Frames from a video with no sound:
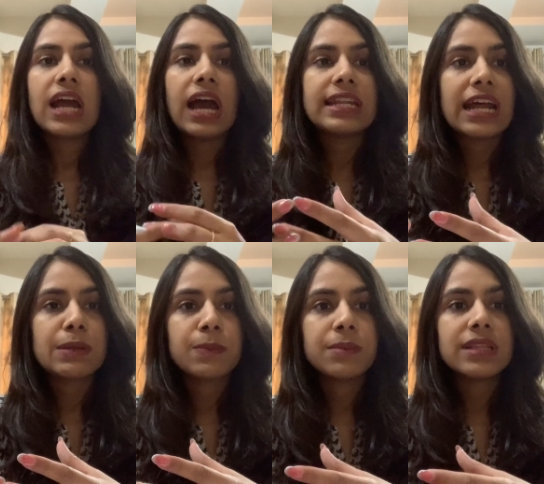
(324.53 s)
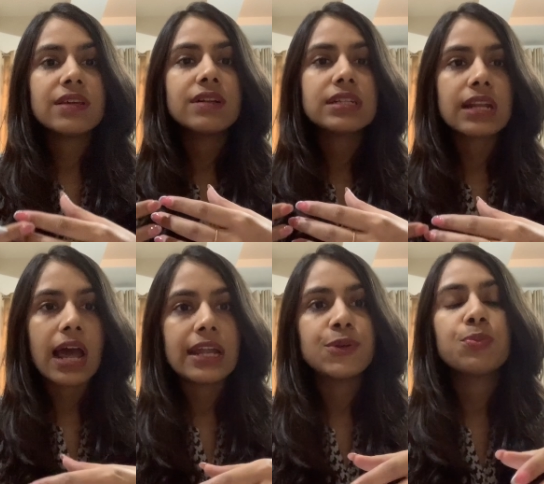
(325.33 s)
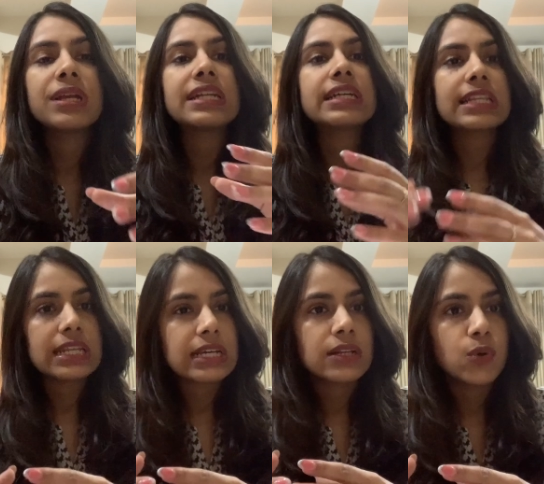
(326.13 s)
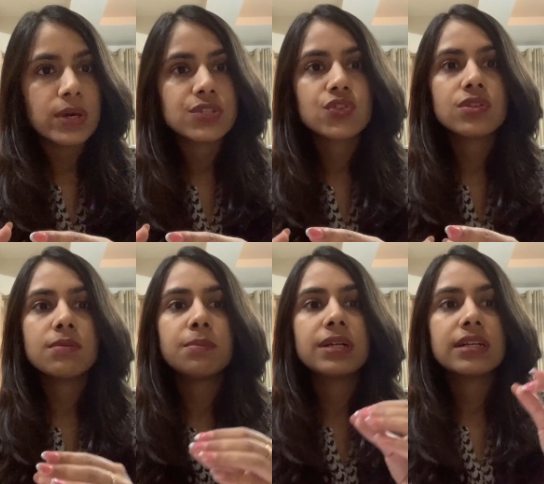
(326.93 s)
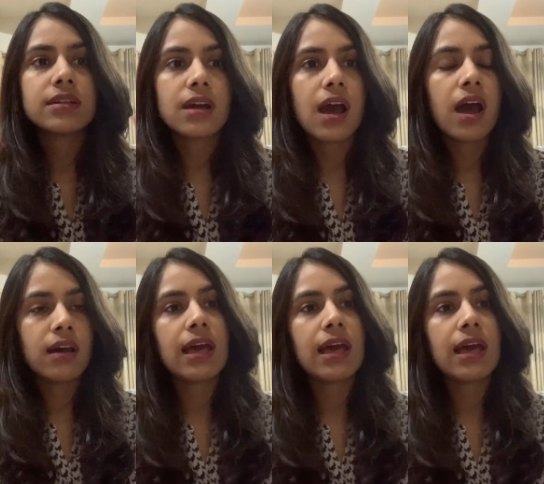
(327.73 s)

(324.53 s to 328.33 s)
anatomy mein, they will try to make it a clinical question but uh,